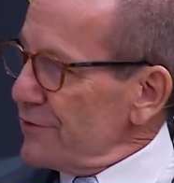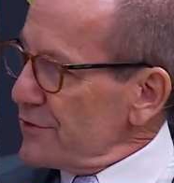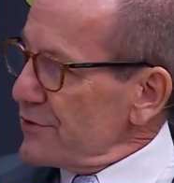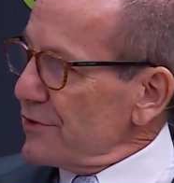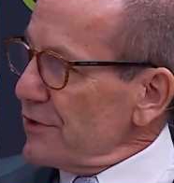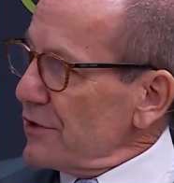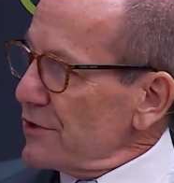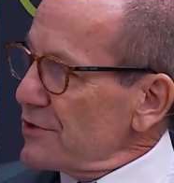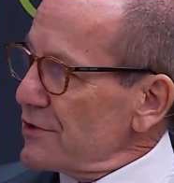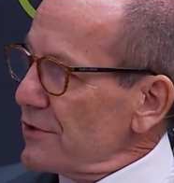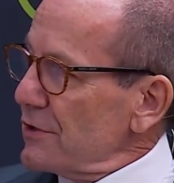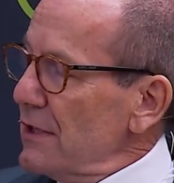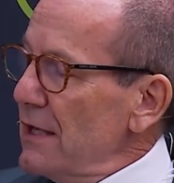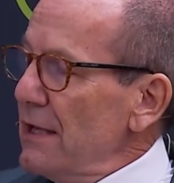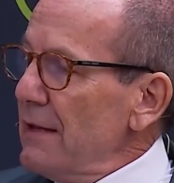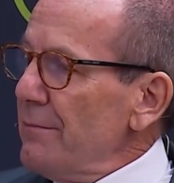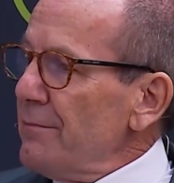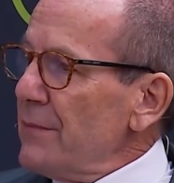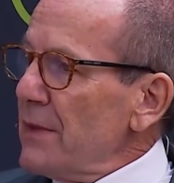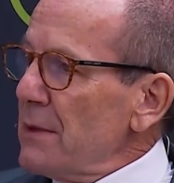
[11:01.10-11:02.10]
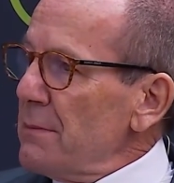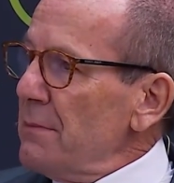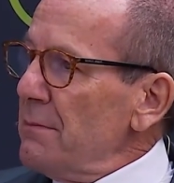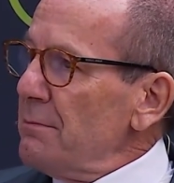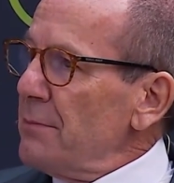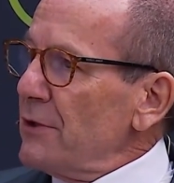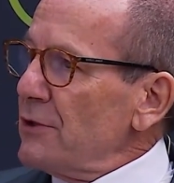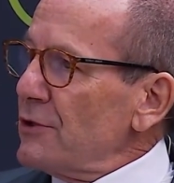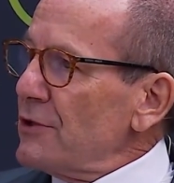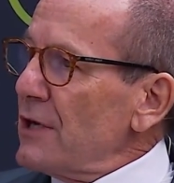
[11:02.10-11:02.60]
infrastructure,
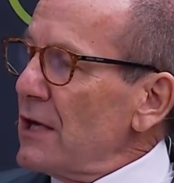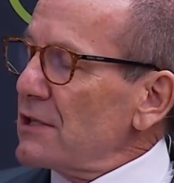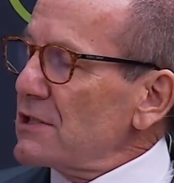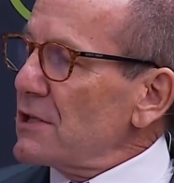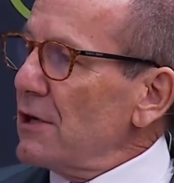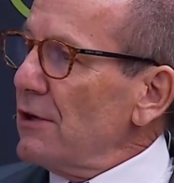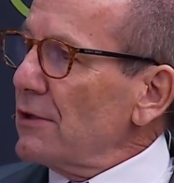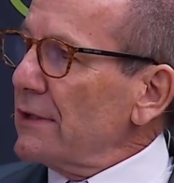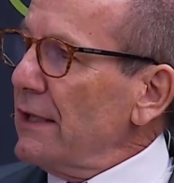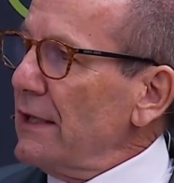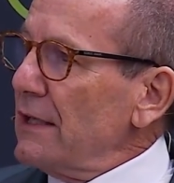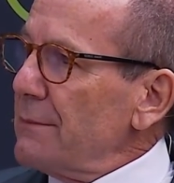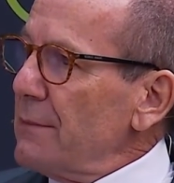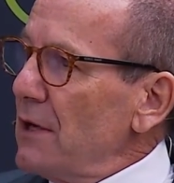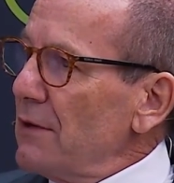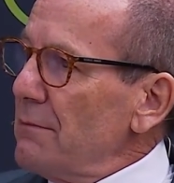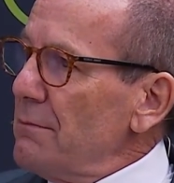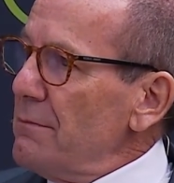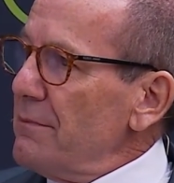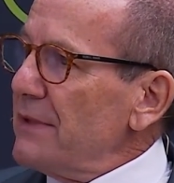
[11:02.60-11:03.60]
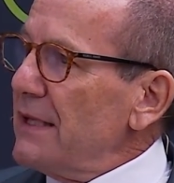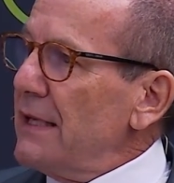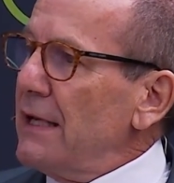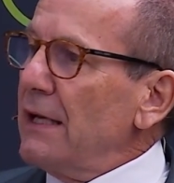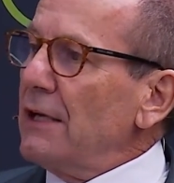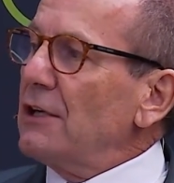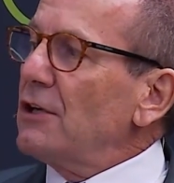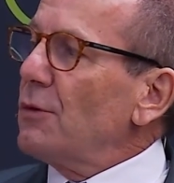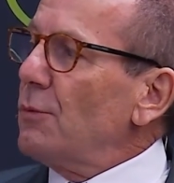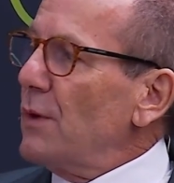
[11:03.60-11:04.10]
but you're not talking
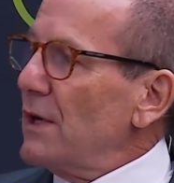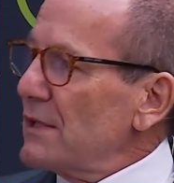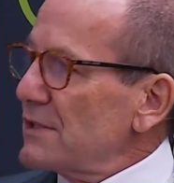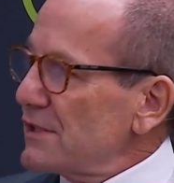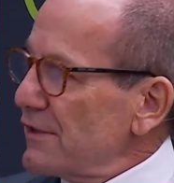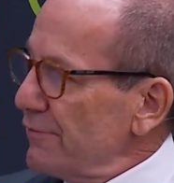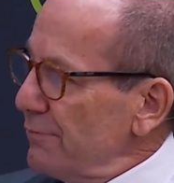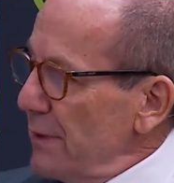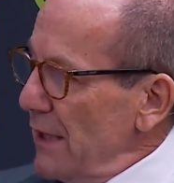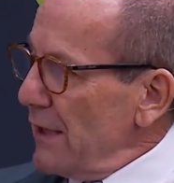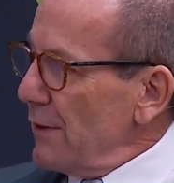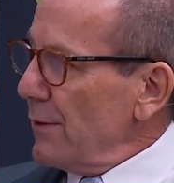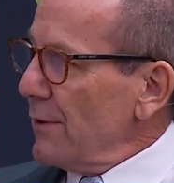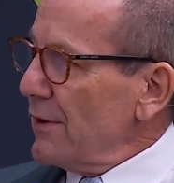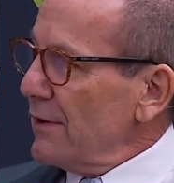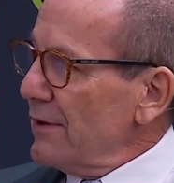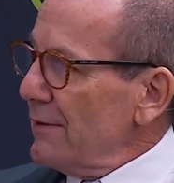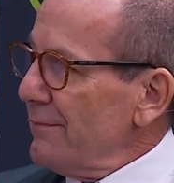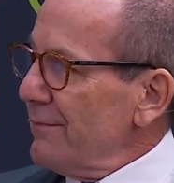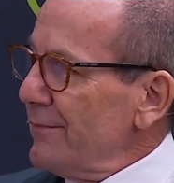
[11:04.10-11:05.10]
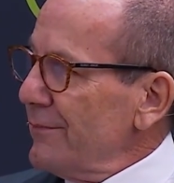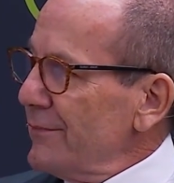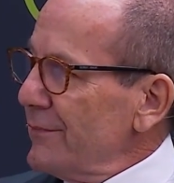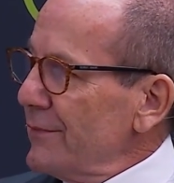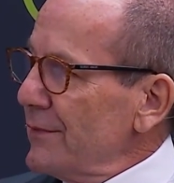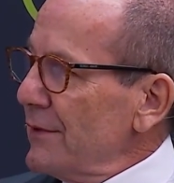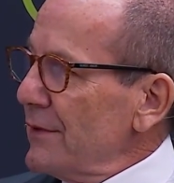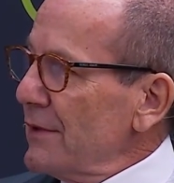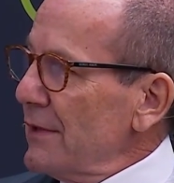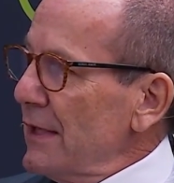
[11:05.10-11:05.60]
about gigawatts of power.
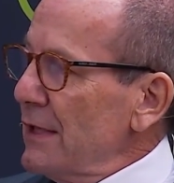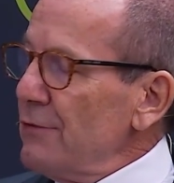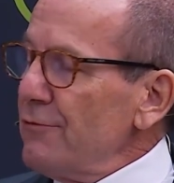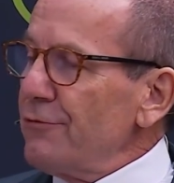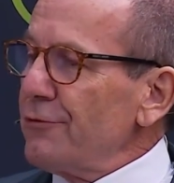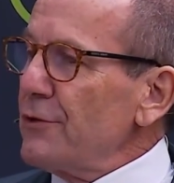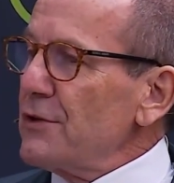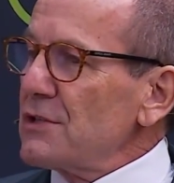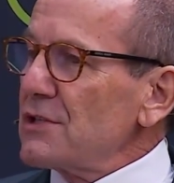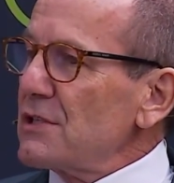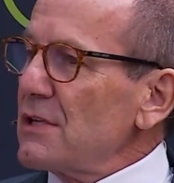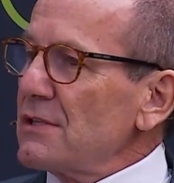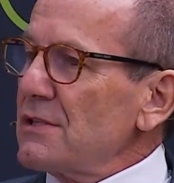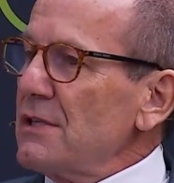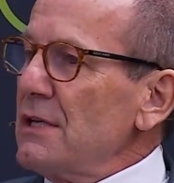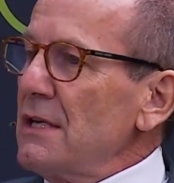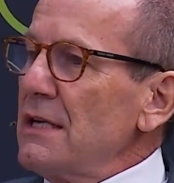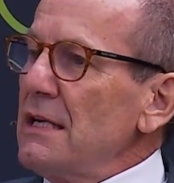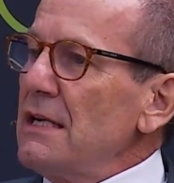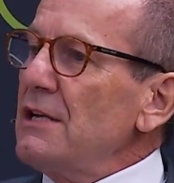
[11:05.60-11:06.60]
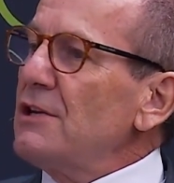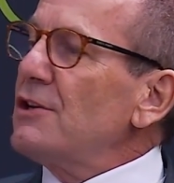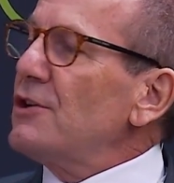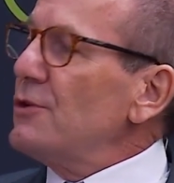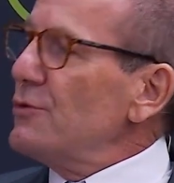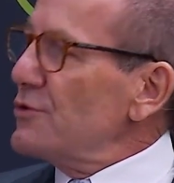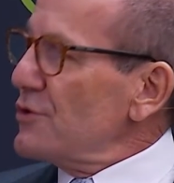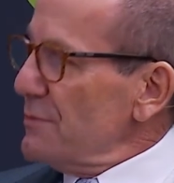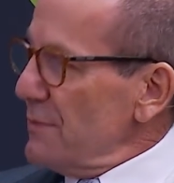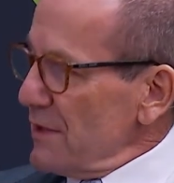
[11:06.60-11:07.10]
Inference doesn't need
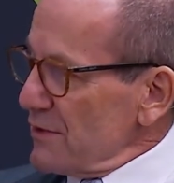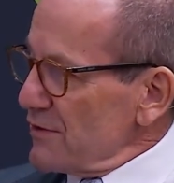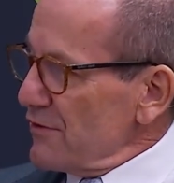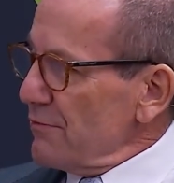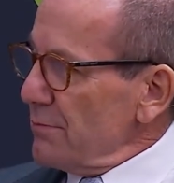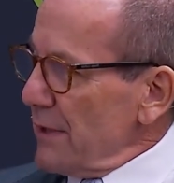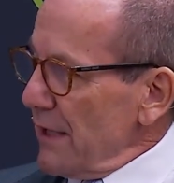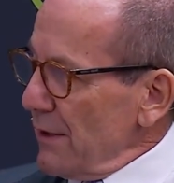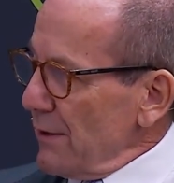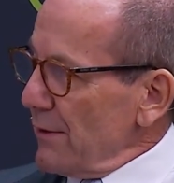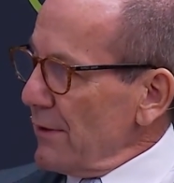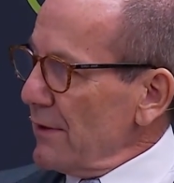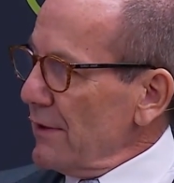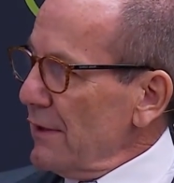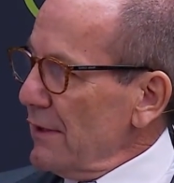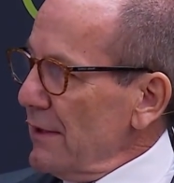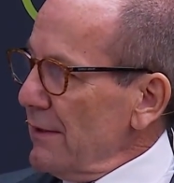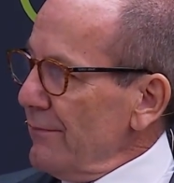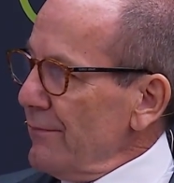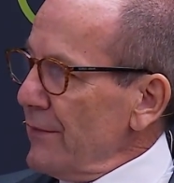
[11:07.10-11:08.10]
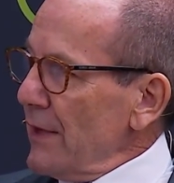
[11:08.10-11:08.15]
huge amounts of power.